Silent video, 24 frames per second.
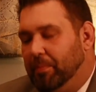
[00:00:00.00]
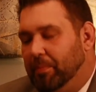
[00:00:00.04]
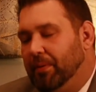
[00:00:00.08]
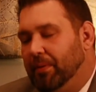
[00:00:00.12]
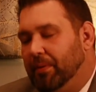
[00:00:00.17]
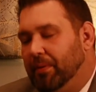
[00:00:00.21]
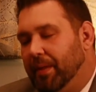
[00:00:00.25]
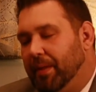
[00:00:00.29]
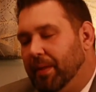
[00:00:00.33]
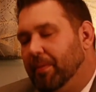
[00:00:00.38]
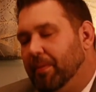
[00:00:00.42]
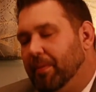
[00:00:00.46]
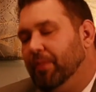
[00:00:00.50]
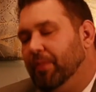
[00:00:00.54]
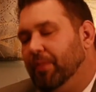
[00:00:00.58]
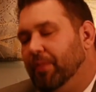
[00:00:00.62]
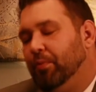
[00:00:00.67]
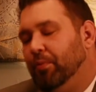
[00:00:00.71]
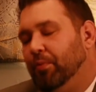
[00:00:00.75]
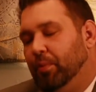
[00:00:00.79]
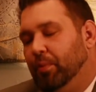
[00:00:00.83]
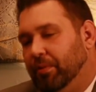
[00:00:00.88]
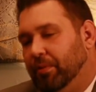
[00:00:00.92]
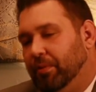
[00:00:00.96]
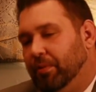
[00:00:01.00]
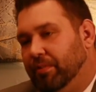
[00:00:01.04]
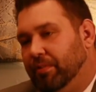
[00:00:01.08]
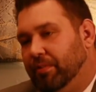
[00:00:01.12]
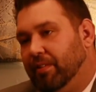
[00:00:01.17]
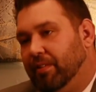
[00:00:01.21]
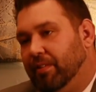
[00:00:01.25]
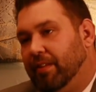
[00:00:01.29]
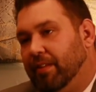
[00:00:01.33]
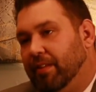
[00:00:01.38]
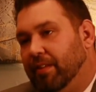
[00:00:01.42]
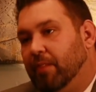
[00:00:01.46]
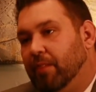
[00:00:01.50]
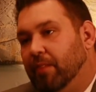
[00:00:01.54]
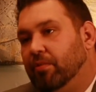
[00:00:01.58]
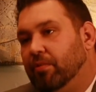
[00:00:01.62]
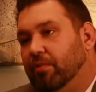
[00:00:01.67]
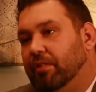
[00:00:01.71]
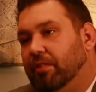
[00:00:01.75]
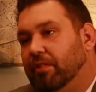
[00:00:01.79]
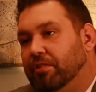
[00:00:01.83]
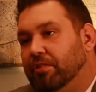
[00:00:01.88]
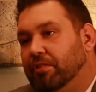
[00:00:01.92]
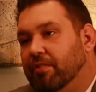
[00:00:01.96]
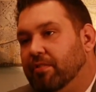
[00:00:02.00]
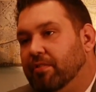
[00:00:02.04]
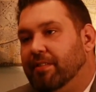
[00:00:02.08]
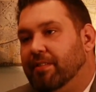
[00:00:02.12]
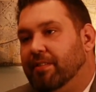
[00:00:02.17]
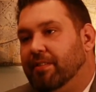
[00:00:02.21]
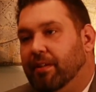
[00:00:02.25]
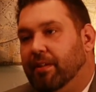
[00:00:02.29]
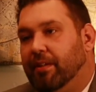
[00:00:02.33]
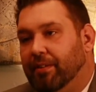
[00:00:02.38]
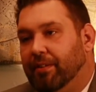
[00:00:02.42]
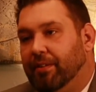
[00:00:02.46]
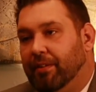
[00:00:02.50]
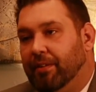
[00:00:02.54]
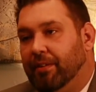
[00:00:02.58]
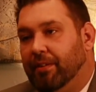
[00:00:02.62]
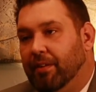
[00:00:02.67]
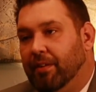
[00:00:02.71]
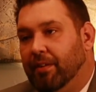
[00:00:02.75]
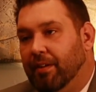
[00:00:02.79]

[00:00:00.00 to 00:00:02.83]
play by the rules because I am such a stickler